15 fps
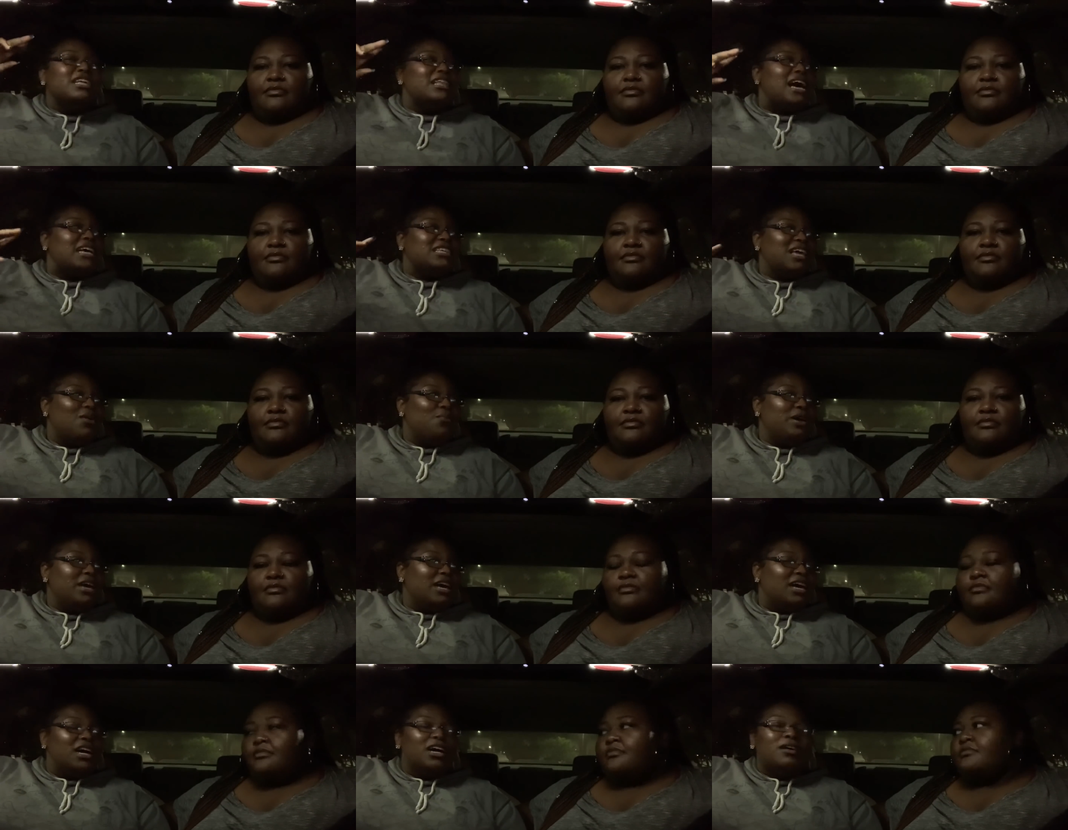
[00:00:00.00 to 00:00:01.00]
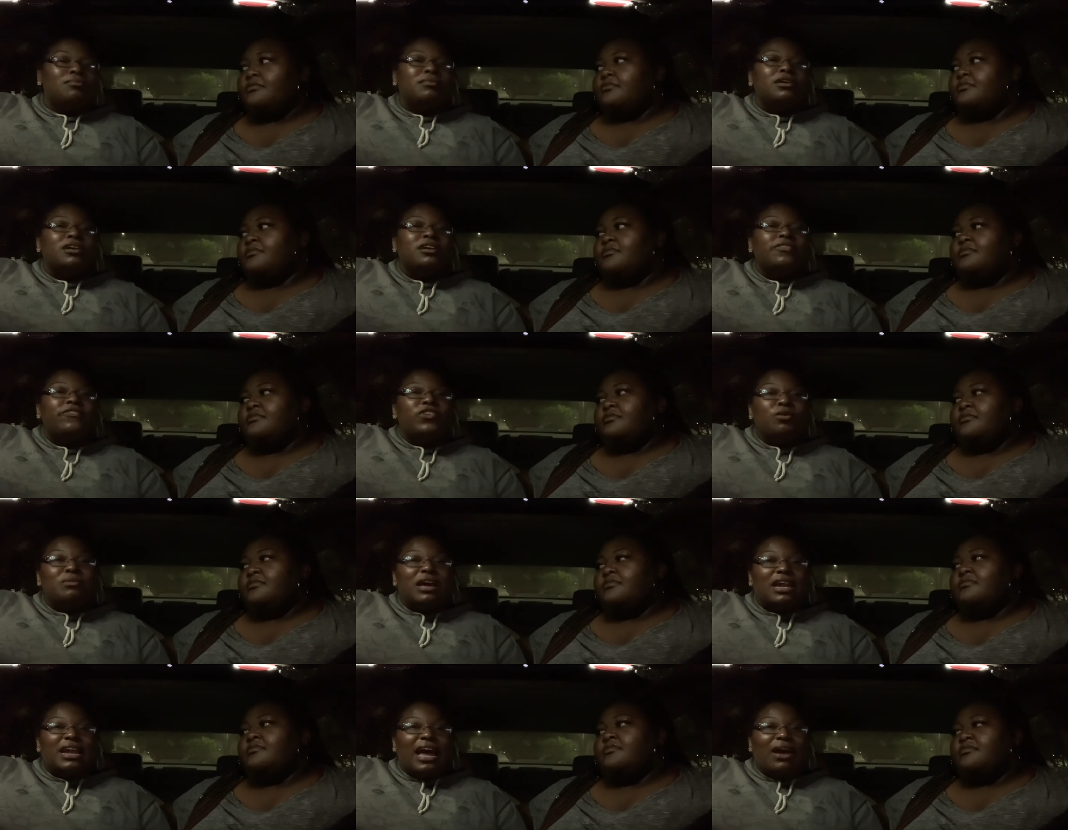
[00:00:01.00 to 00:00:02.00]
Speaker 1: last time we um filmed
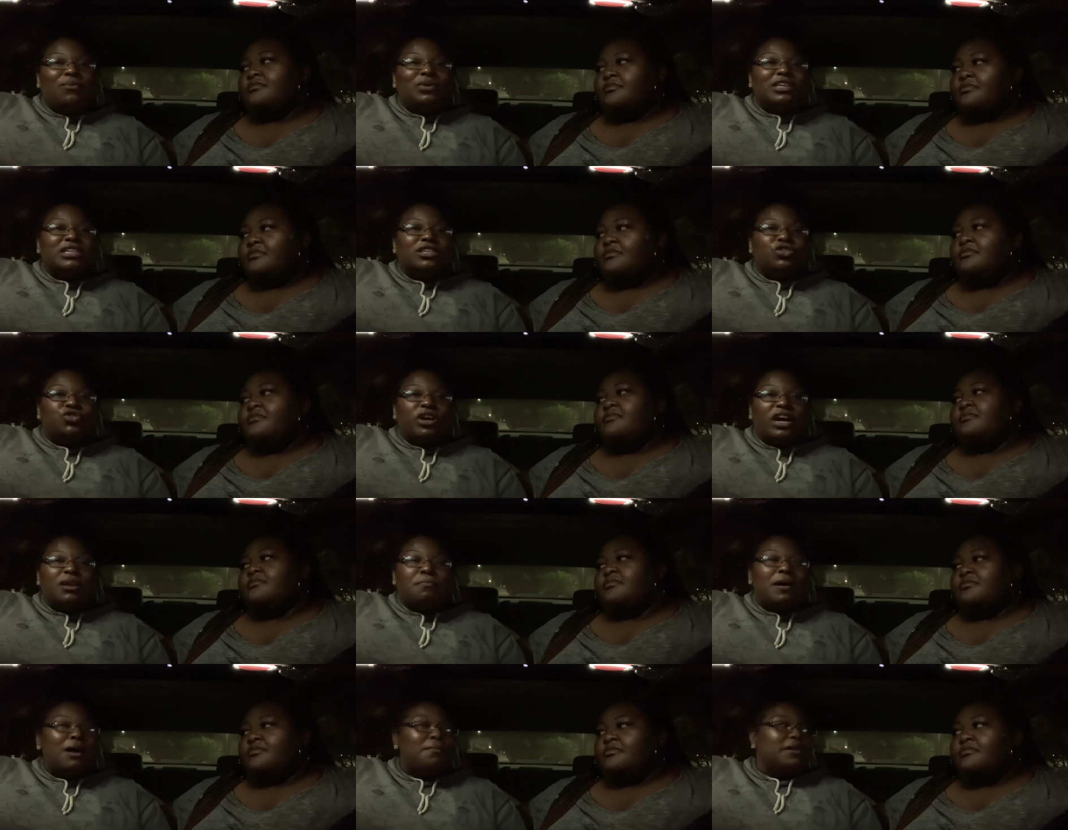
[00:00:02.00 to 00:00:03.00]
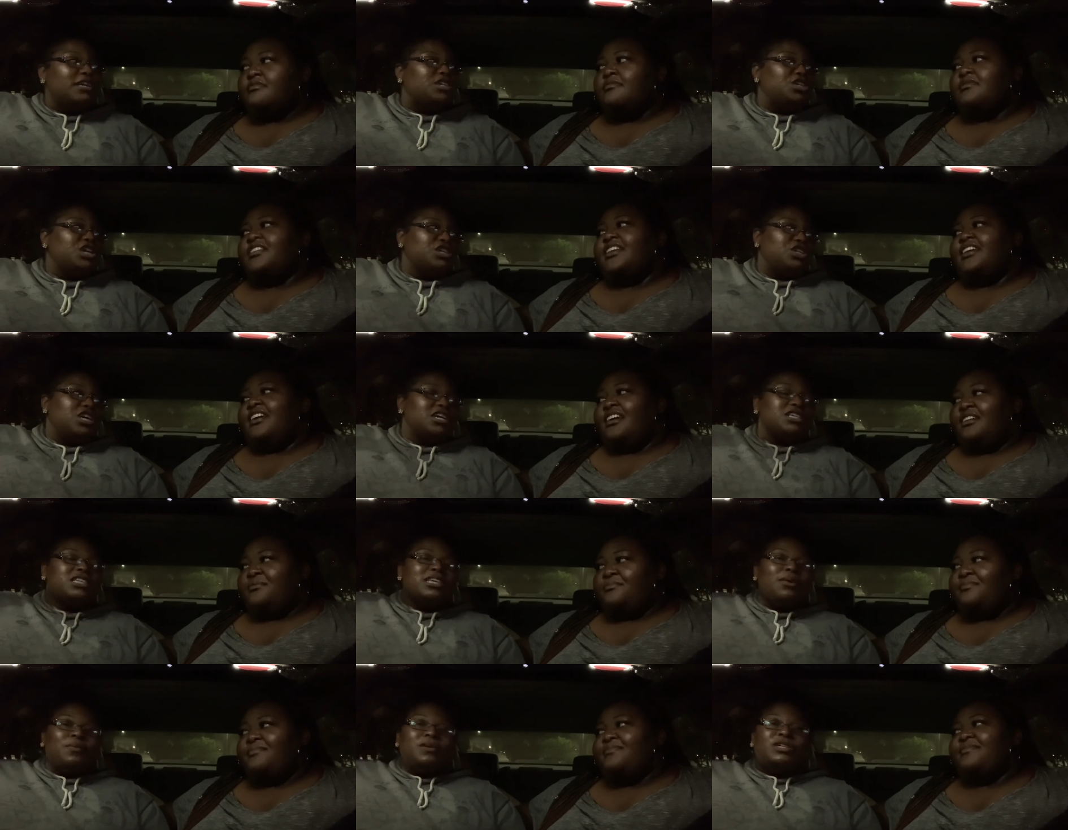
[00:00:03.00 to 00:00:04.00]
that night was trying to Popeye's
Speaker 2: chick yep. chicken
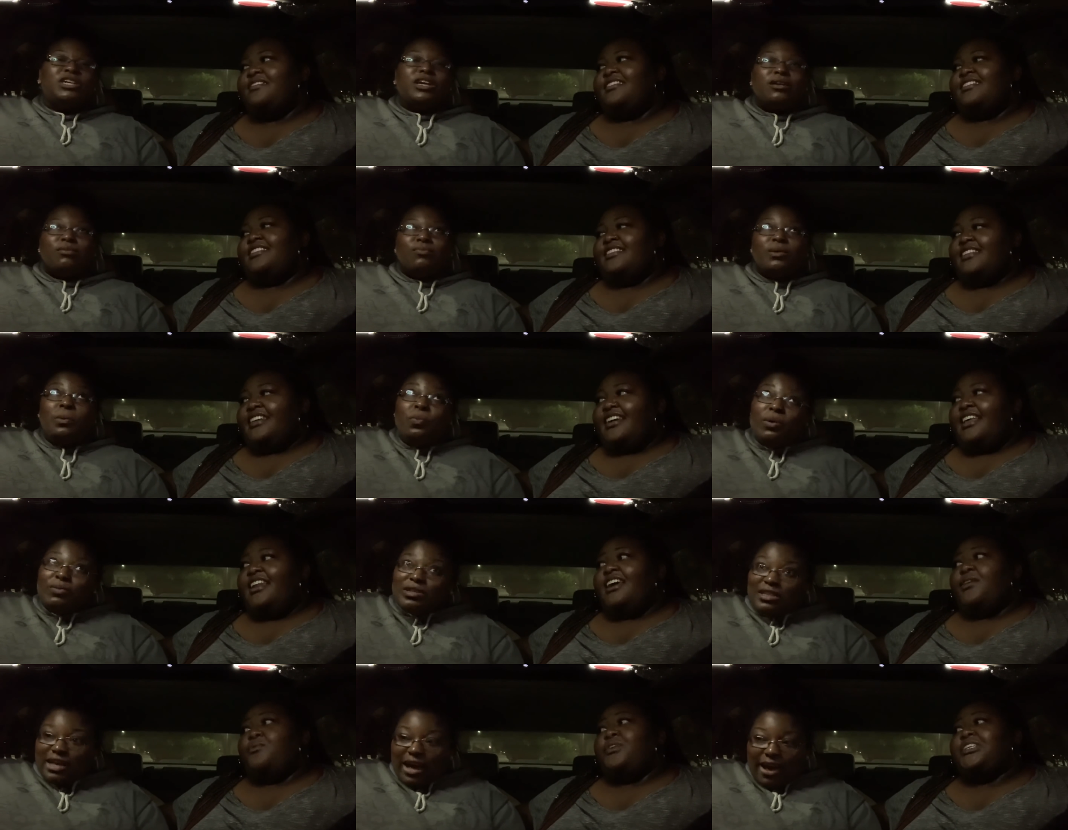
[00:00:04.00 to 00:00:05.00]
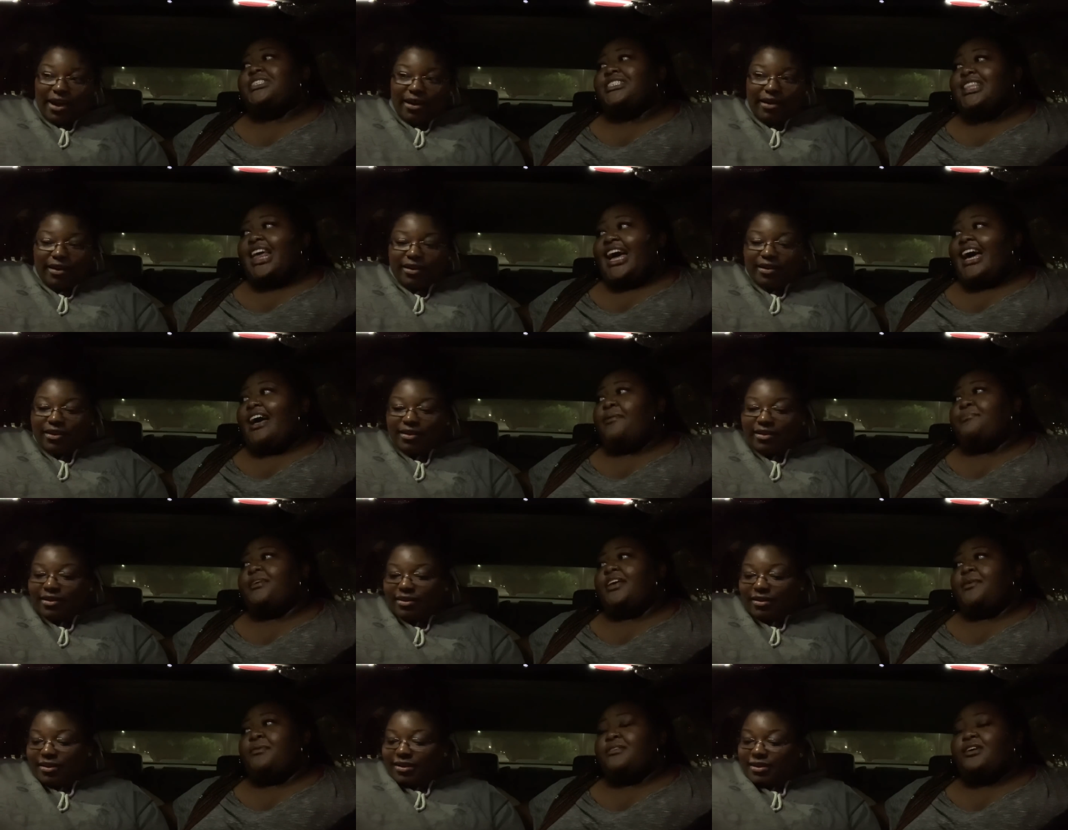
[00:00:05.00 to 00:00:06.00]
sandwich, and when, when and was it that? was slap. It
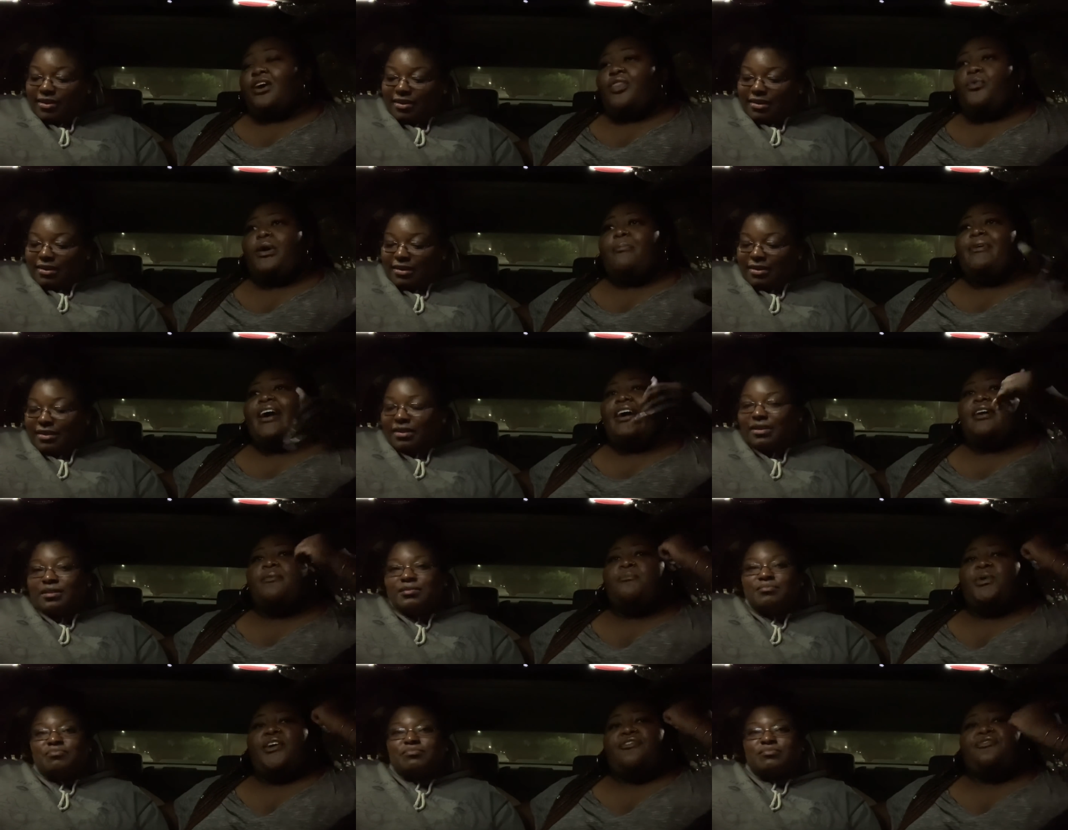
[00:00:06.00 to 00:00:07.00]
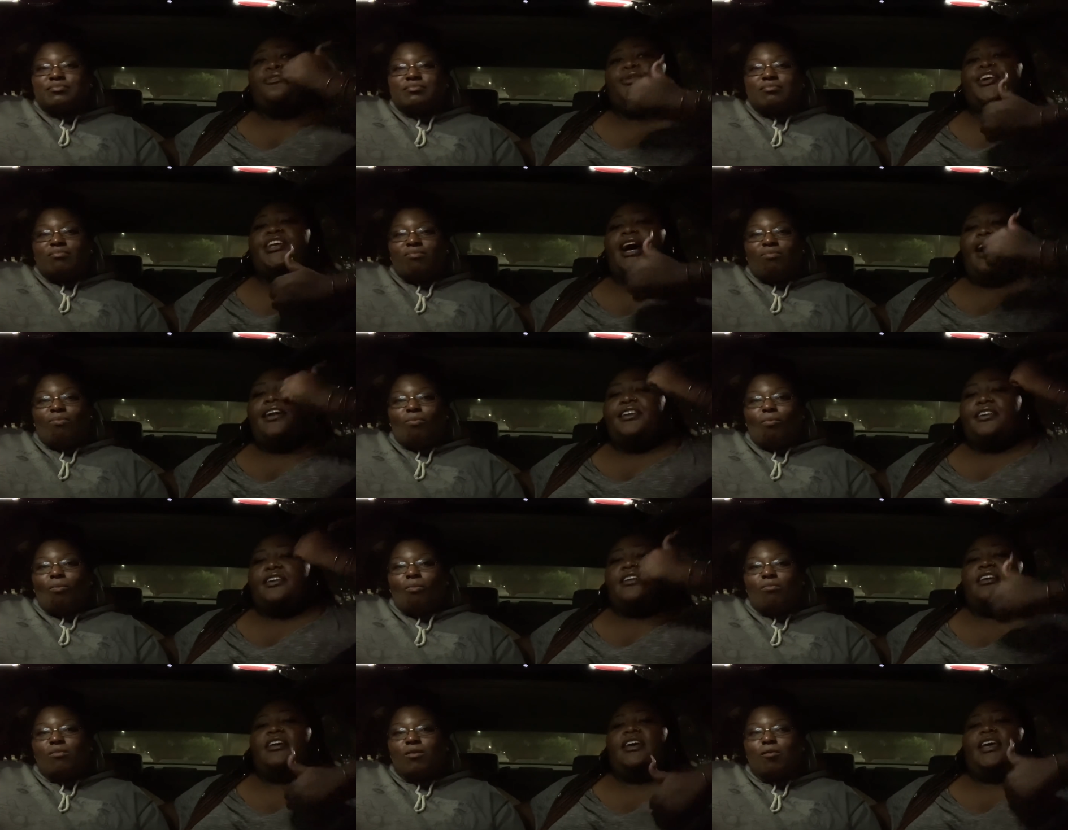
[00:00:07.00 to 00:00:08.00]
was all the way back before yonder.
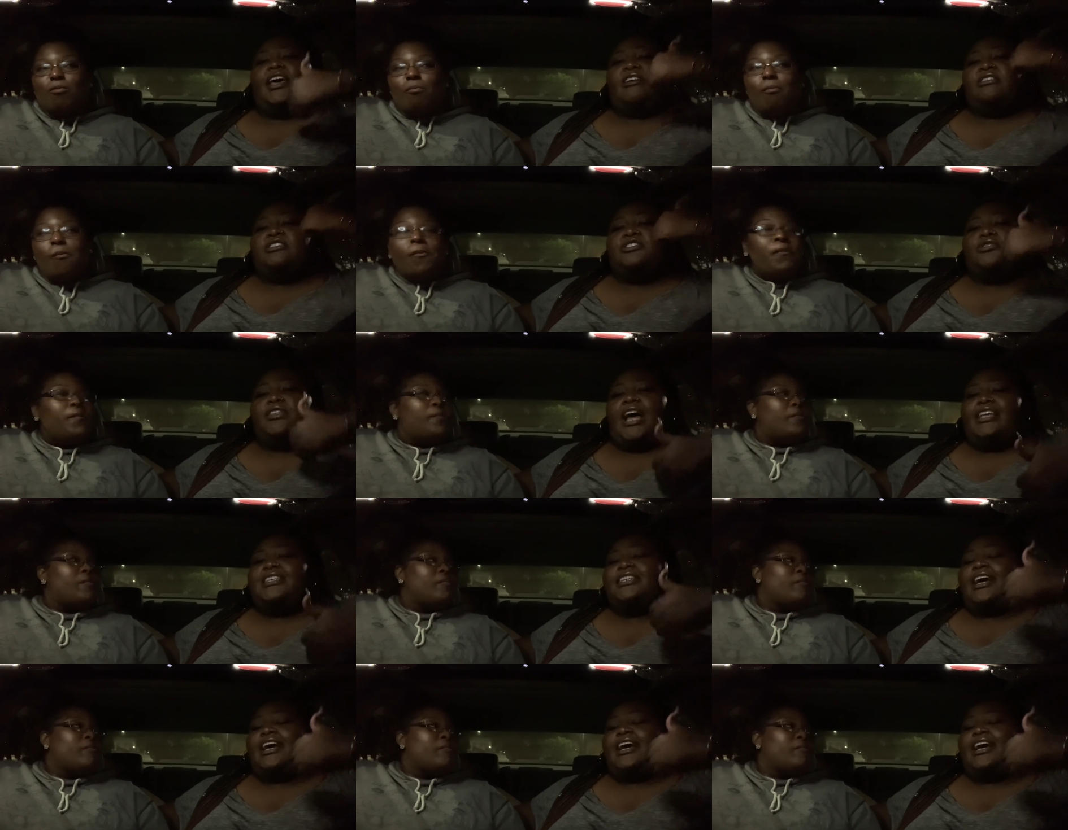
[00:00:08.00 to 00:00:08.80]
It was two thousand